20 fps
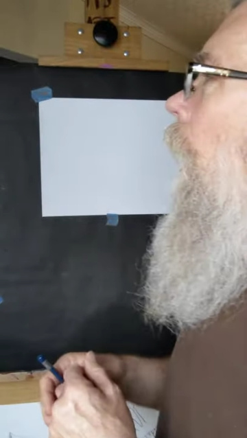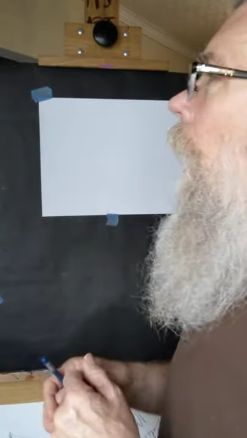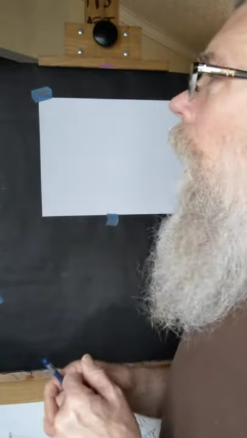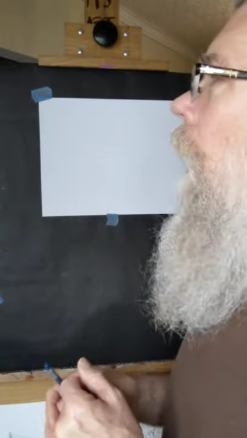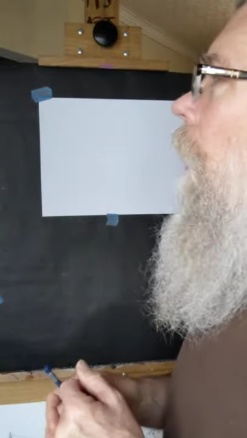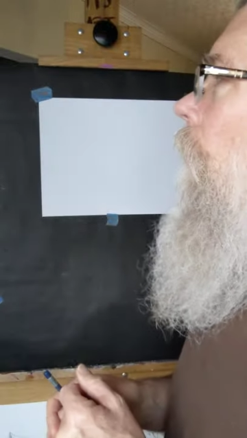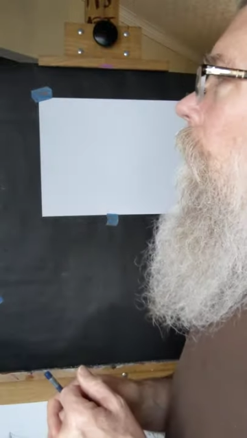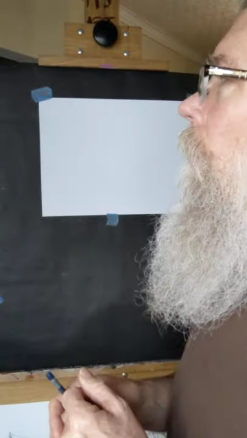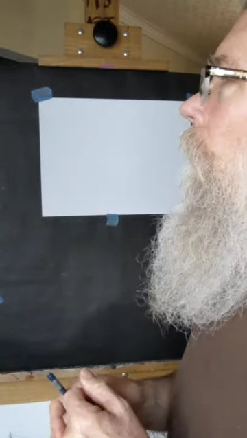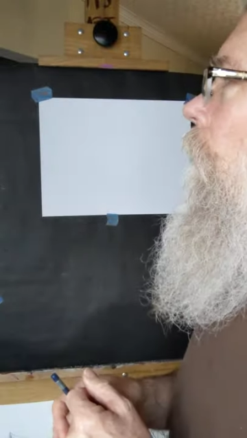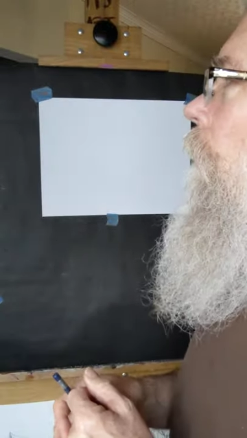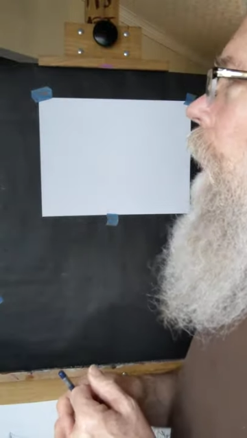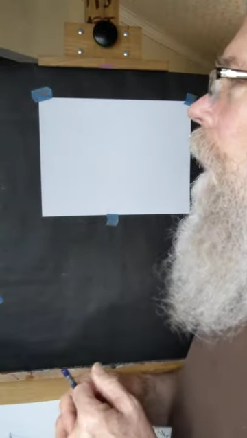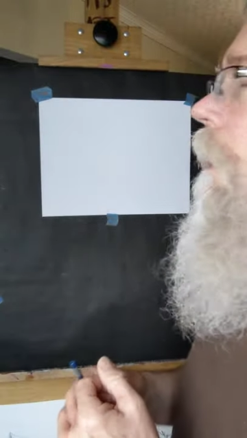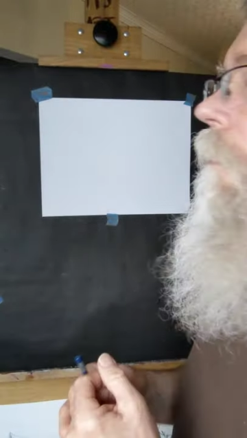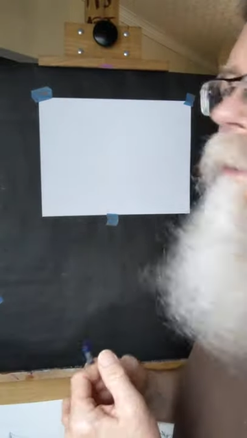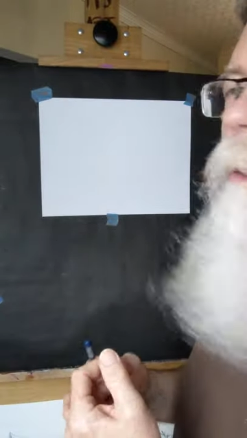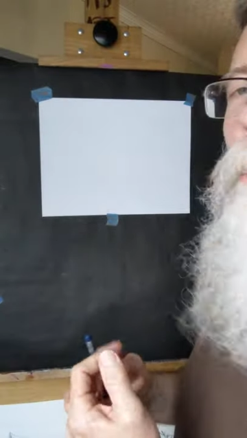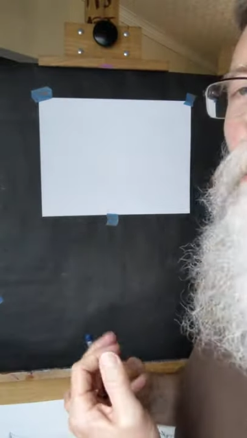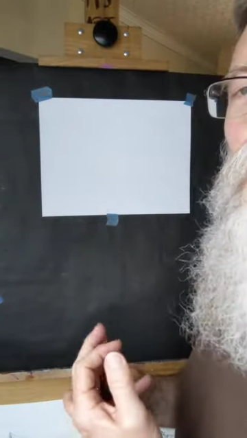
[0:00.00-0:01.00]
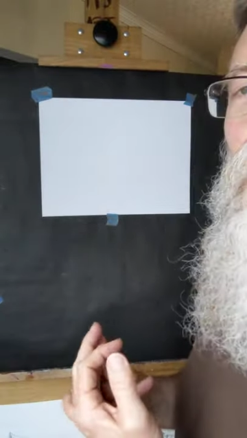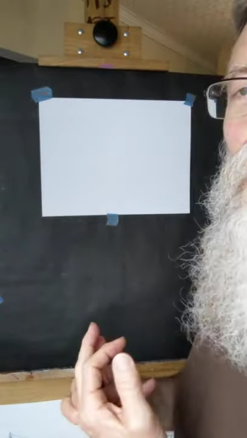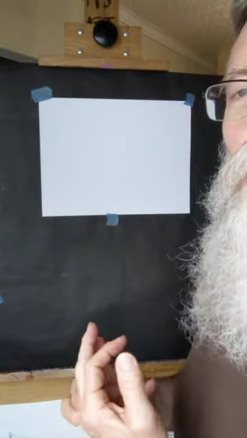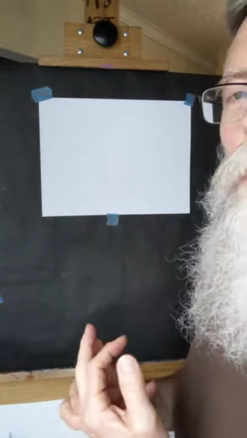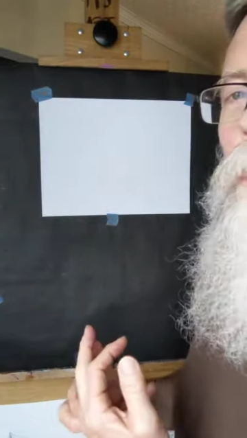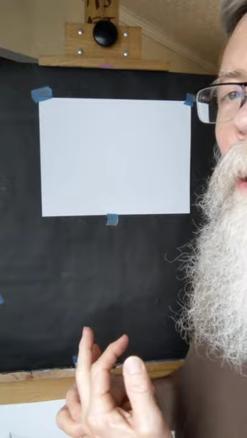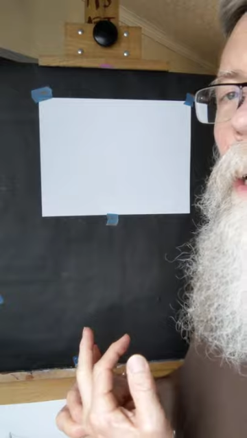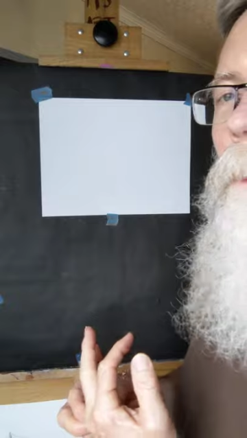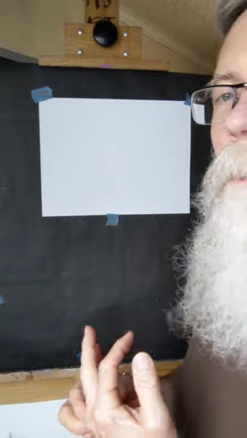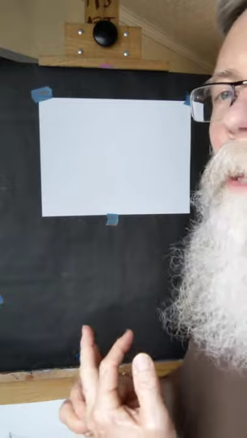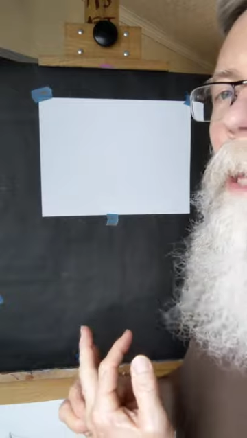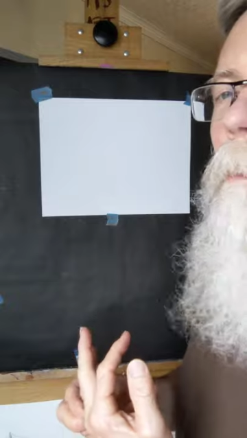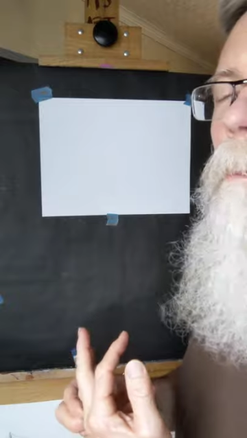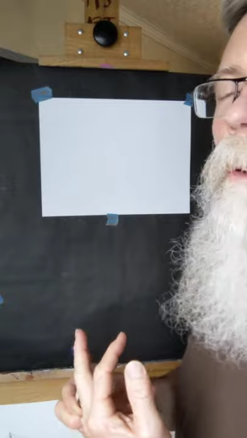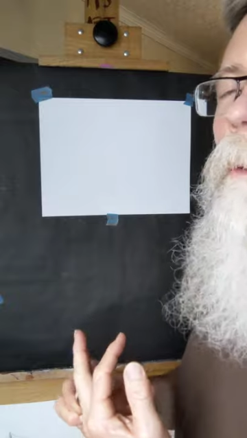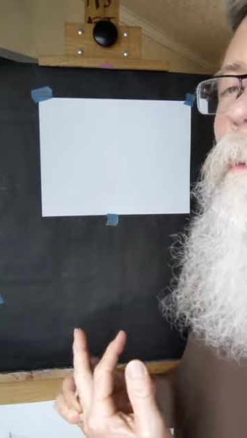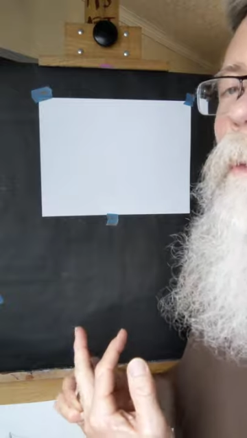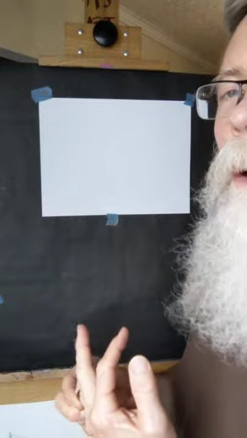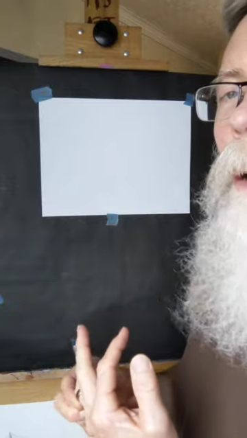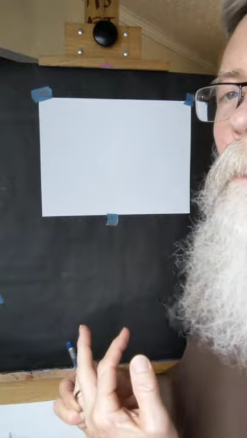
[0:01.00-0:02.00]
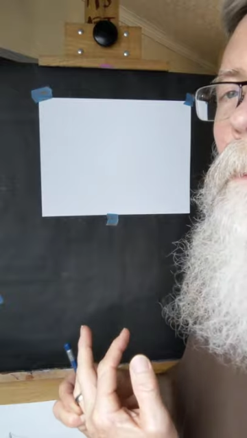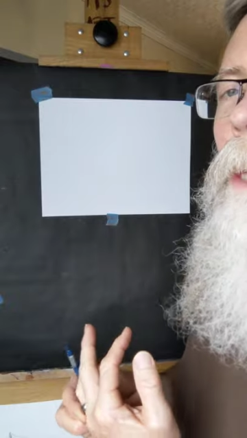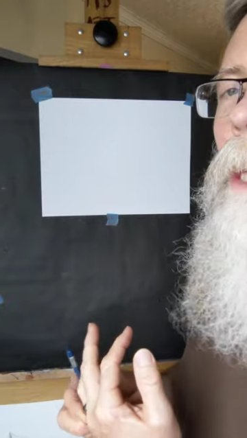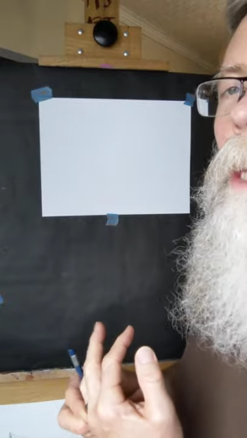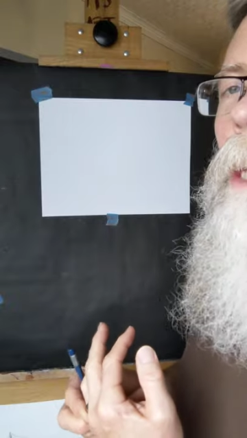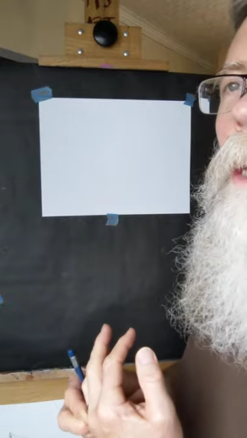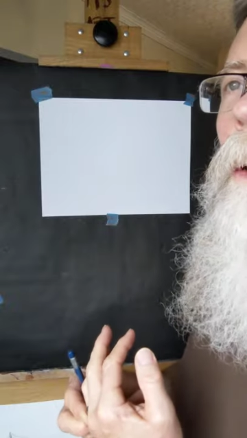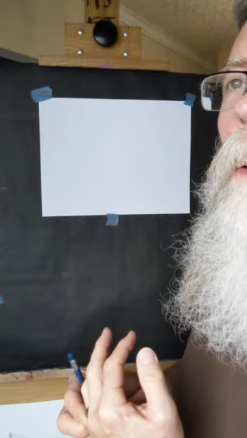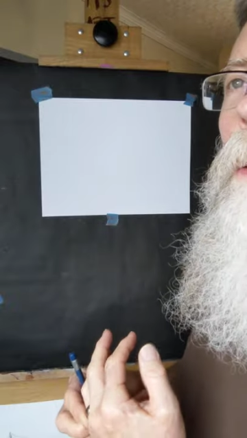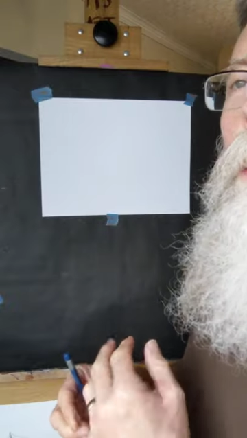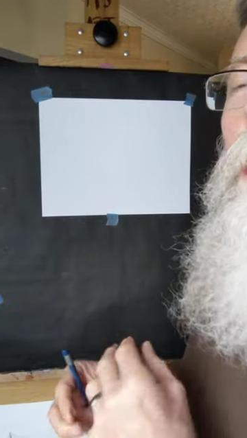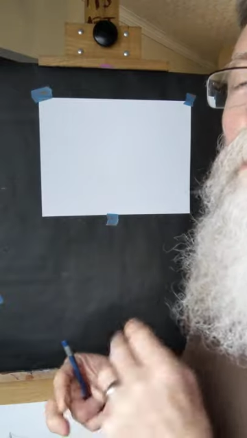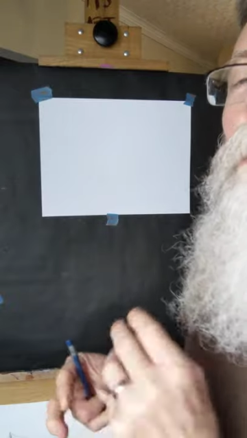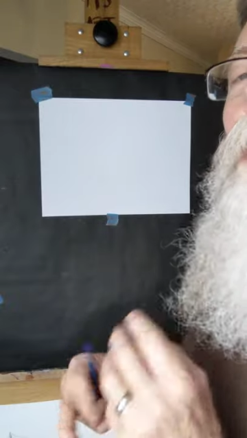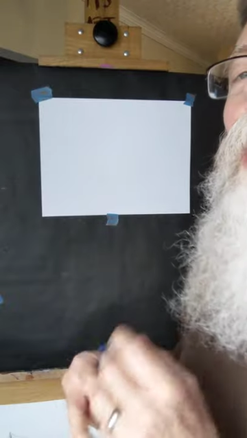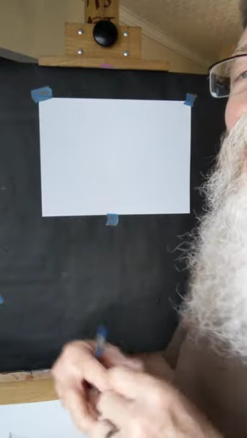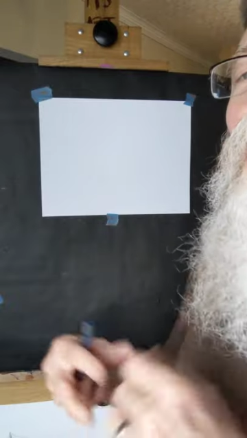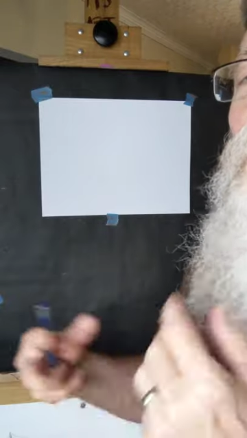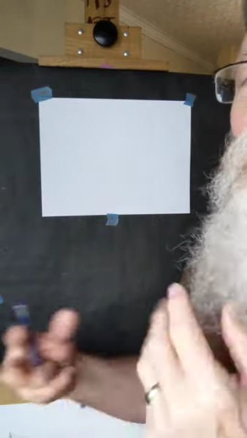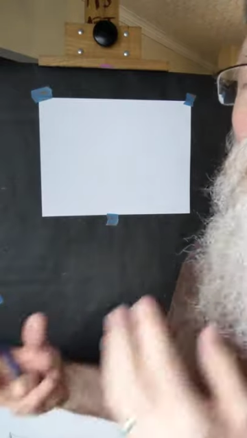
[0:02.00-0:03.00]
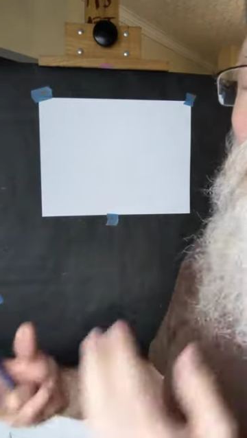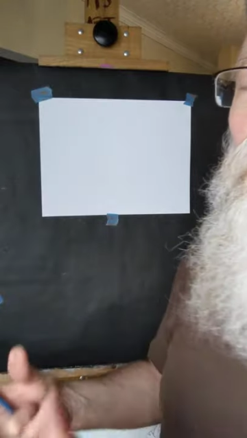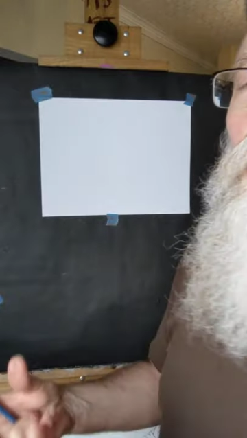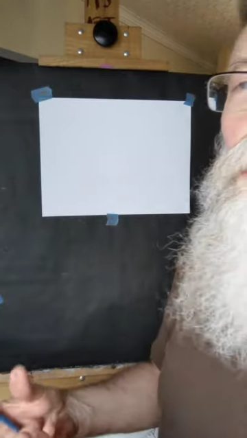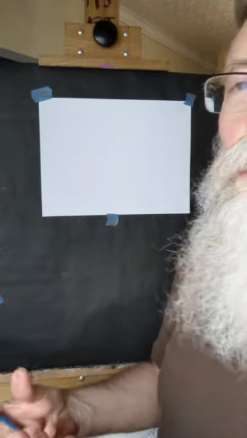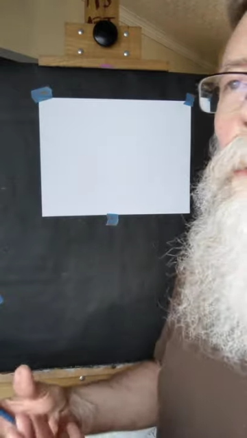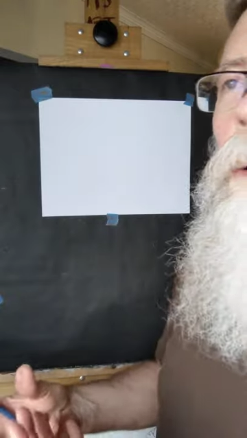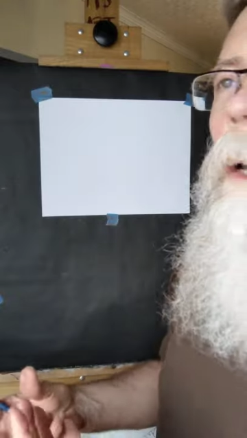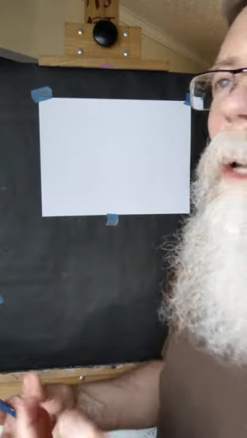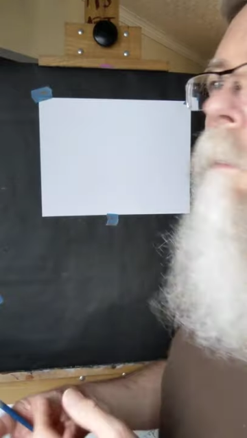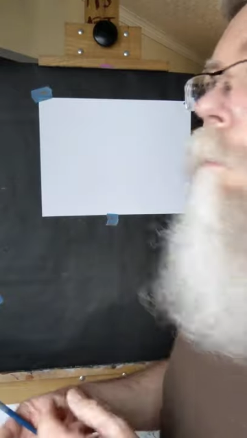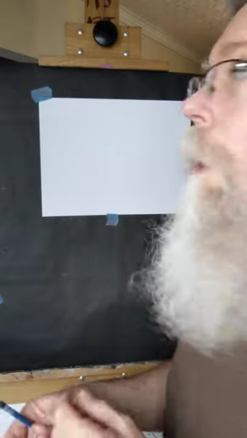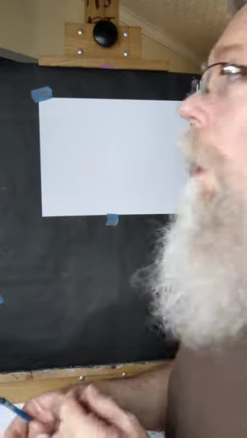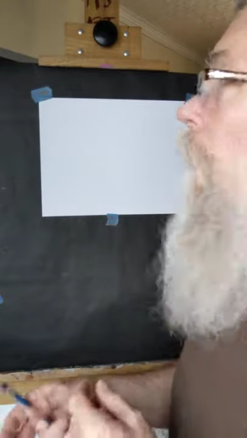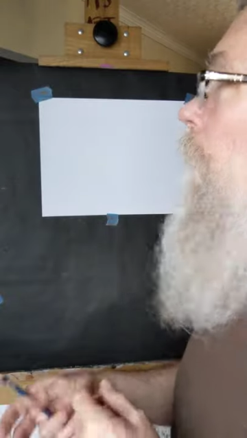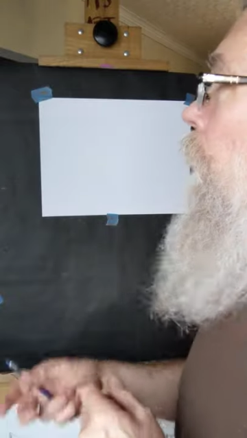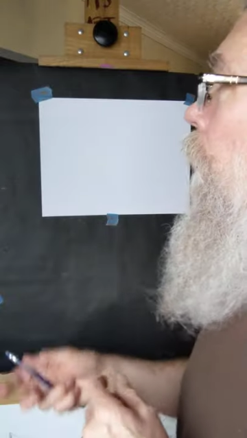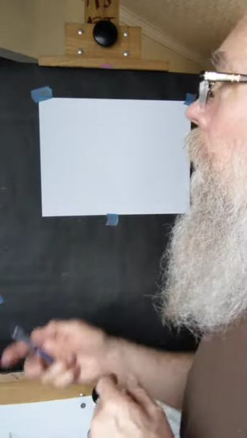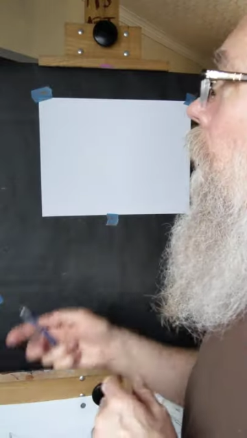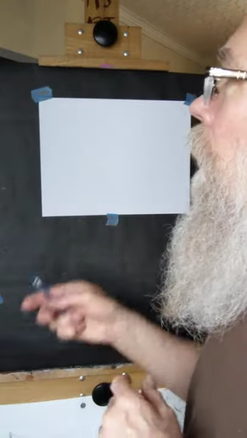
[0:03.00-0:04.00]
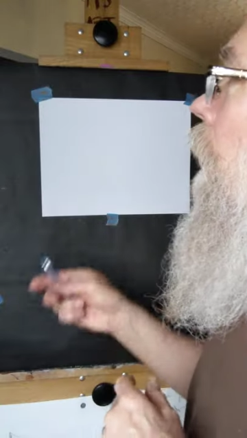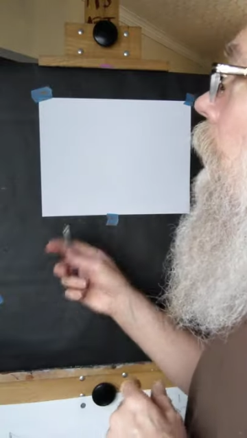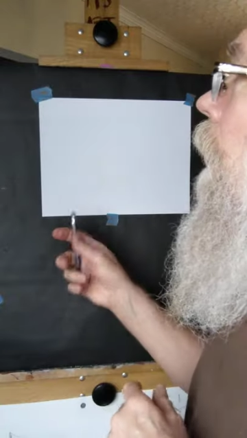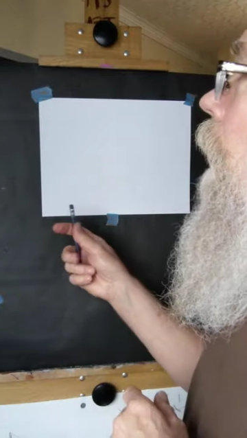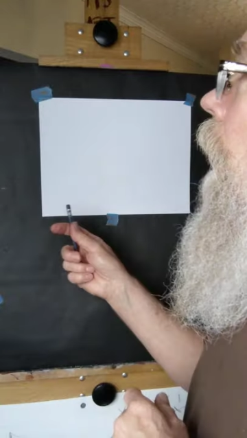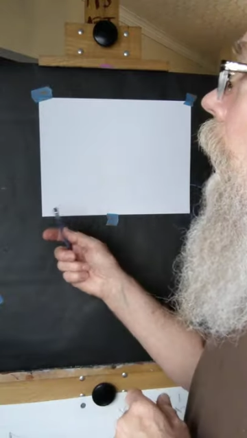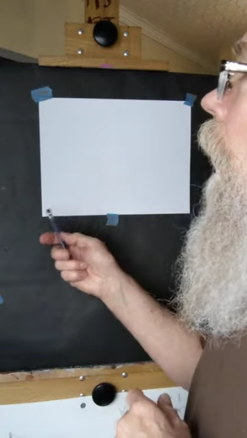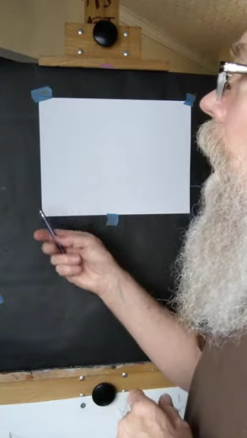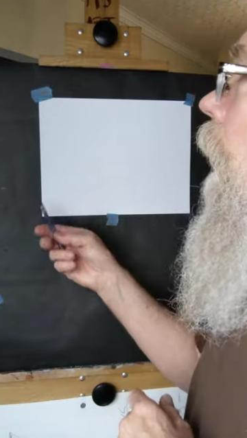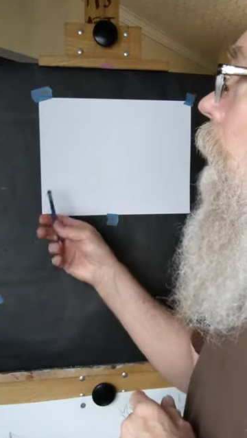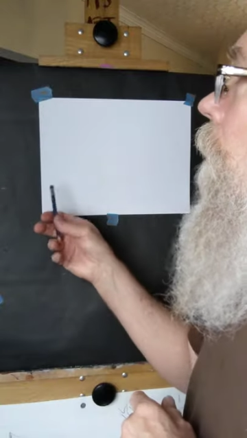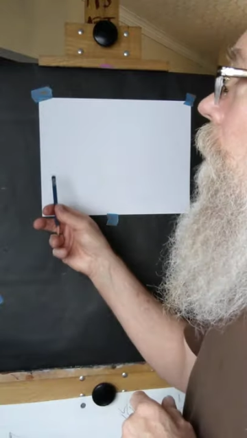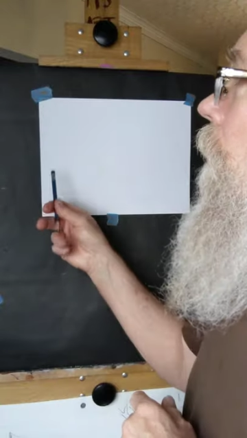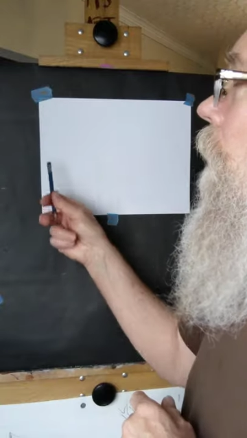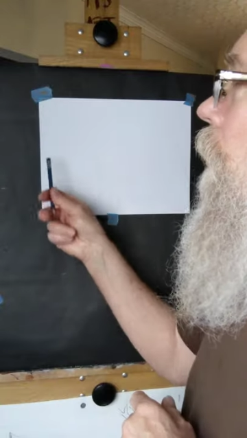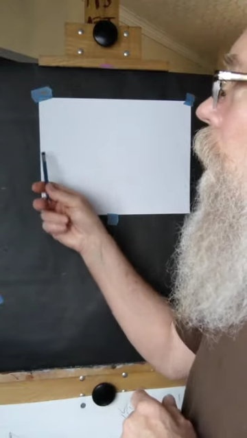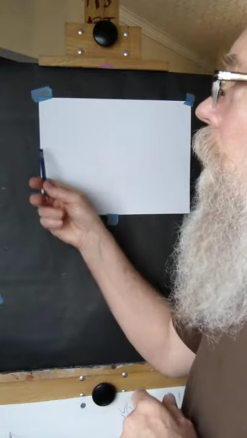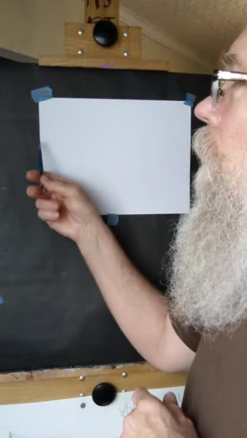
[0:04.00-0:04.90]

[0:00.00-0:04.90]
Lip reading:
No face is visible, so there are no lips to read.